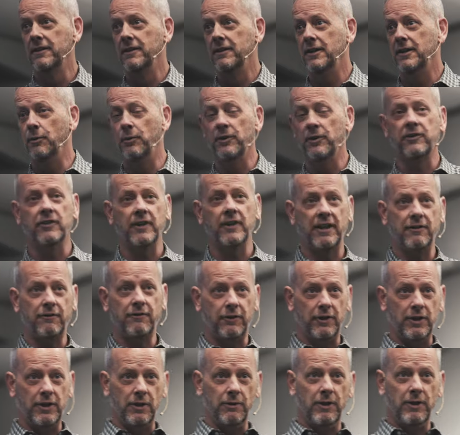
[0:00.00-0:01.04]
that was slain
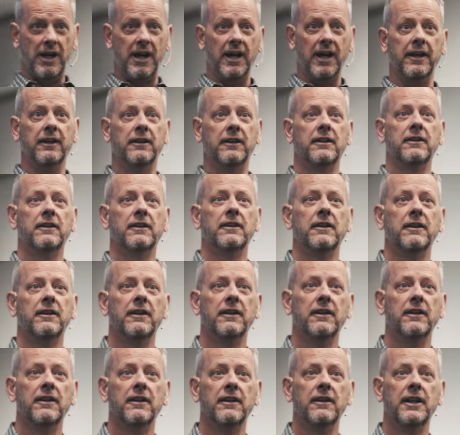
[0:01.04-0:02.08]
for you and I.
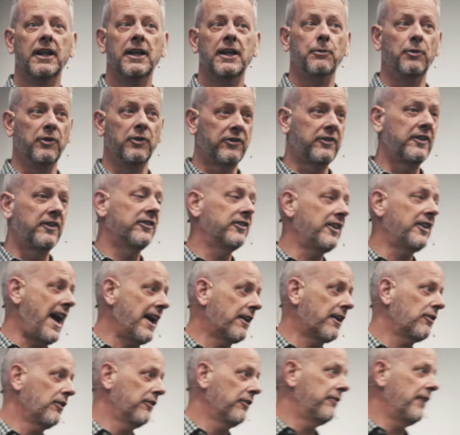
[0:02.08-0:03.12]
He was the
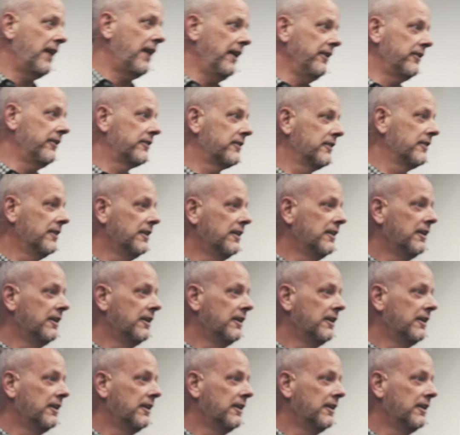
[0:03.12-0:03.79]
sacrifice.